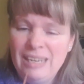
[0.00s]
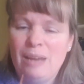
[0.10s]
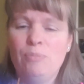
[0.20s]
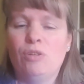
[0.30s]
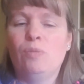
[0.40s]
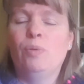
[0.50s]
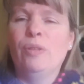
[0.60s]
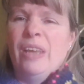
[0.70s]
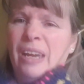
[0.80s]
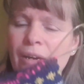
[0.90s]
I'm not going to pull
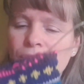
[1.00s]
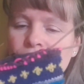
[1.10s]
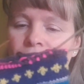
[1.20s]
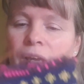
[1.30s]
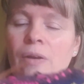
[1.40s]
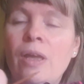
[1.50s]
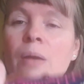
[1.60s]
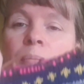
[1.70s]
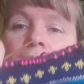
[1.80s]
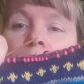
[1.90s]
that out just now.
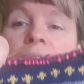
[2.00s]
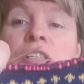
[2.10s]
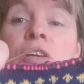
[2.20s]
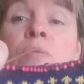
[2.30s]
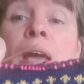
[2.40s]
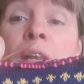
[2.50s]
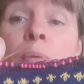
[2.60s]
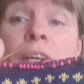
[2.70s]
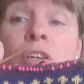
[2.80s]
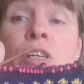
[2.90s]
But
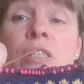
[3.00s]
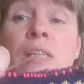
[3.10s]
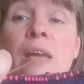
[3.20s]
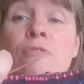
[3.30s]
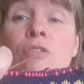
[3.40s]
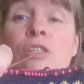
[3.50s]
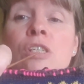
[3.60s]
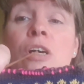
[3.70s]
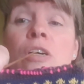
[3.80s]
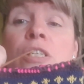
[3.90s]
anyway, you can see I've got
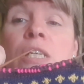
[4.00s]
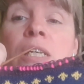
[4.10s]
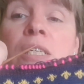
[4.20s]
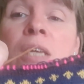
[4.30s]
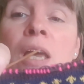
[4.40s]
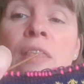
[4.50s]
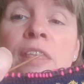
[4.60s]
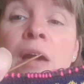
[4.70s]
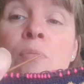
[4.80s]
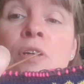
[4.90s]
started.
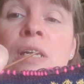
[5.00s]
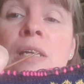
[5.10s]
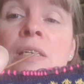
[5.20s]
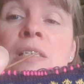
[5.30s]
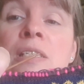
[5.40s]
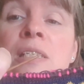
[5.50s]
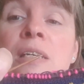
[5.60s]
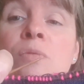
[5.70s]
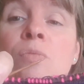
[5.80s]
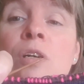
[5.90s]
That one
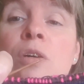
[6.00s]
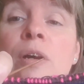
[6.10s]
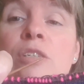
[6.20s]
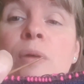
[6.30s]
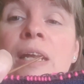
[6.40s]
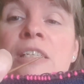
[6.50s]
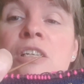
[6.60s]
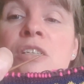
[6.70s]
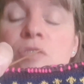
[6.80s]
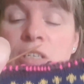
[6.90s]
didn't work quite so well. It
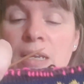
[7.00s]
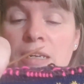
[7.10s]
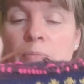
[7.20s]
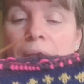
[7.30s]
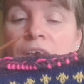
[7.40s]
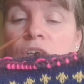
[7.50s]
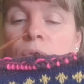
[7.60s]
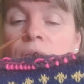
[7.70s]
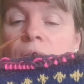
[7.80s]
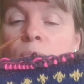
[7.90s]
does look slightly better
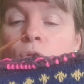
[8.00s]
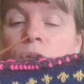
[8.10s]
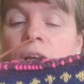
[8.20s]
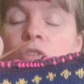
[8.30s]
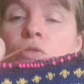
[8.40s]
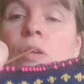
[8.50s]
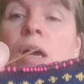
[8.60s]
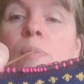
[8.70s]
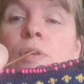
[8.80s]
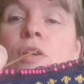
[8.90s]
in that more natural
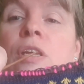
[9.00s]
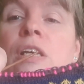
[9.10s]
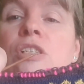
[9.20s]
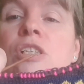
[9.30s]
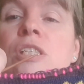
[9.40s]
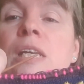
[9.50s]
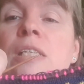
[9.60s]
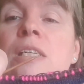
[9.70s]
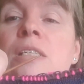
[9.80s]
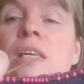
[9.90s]
light, but you can actually see it